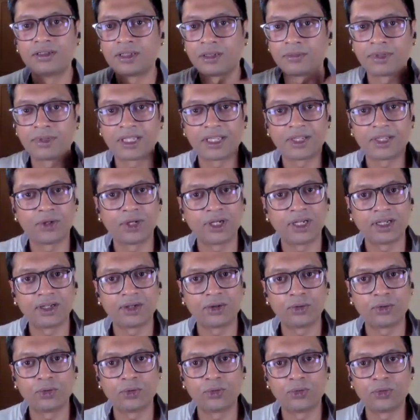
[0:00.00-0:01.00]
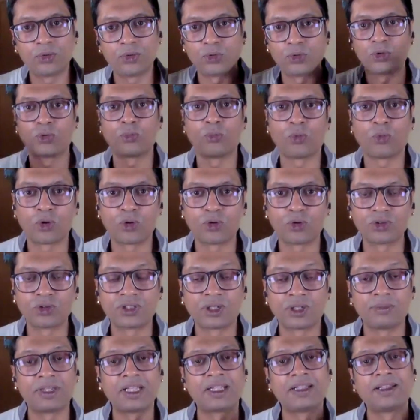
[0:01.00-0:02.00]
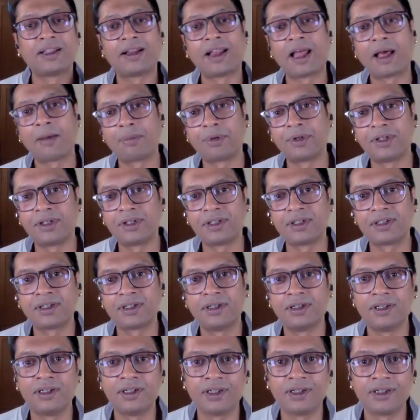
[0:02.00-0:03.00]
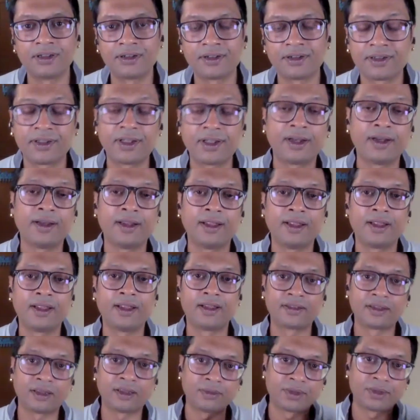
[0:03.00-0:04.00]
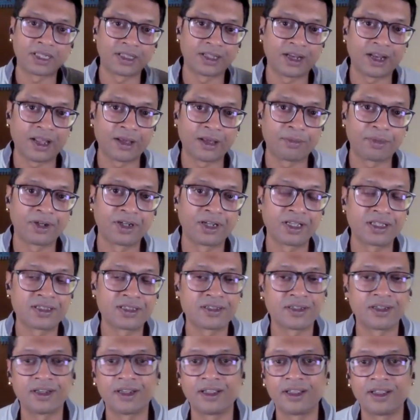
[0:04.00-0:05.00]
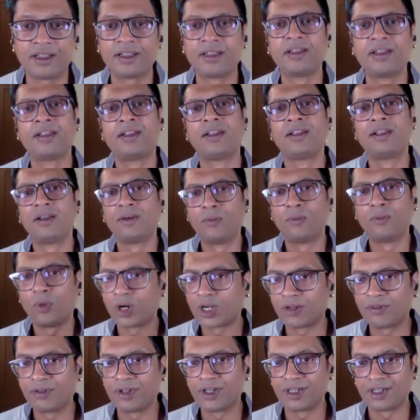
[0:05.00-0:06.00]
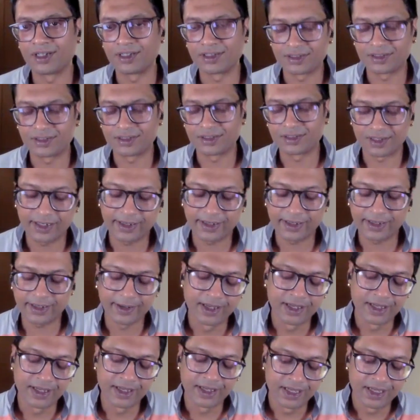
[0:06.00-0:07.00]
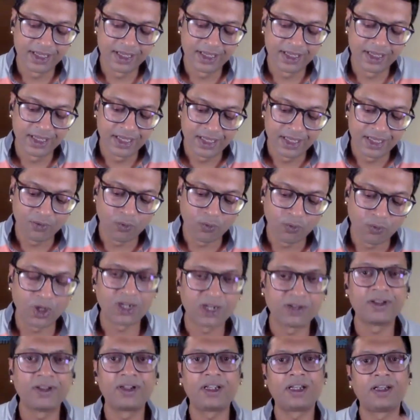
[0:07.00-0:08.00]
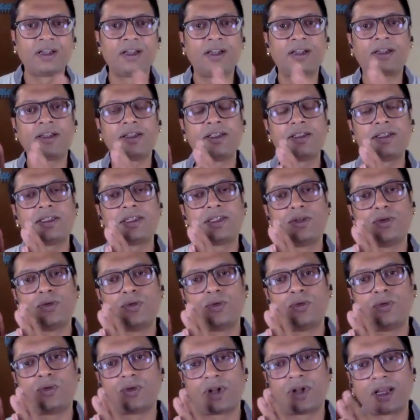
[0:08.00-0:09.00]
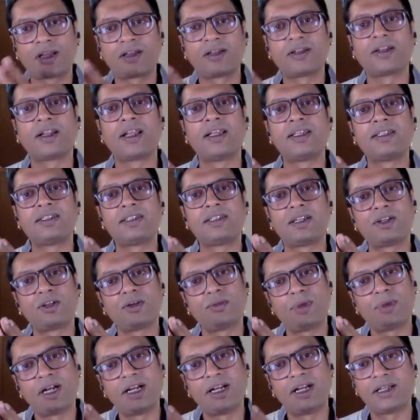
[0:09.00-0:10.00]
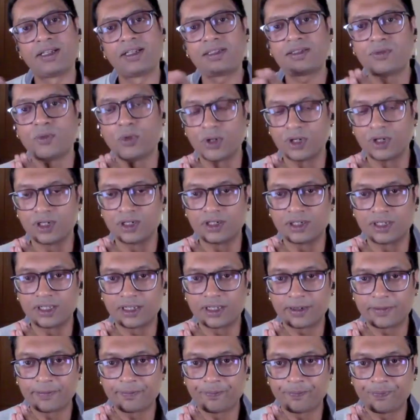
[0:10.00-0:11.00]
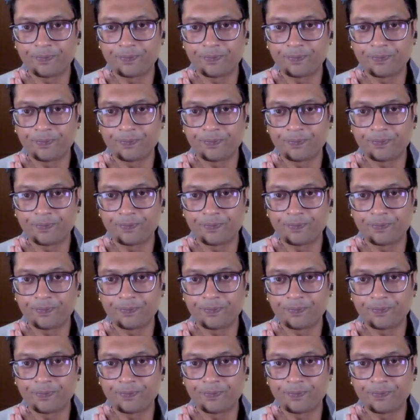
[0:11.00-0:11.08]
something you need to do tomorrow, something that happened earlier that day, something that happened yesterday, whatever it is, right? Whatever it is, you recognize that your mind has wandered there.